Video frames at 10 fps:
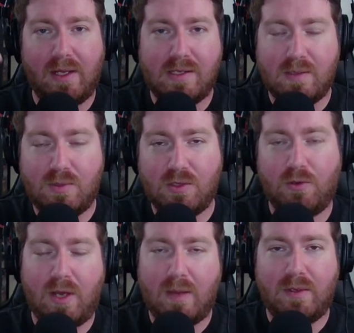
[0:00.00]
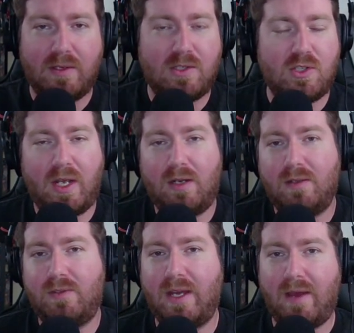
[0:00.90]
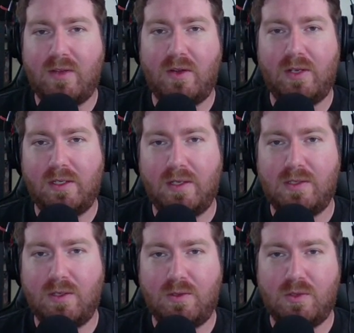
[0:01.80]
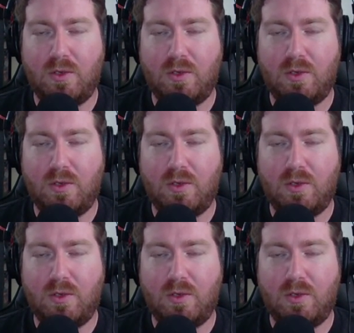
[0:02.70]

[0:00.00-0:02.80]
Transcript: and subscribe to this channel if you haven't already done so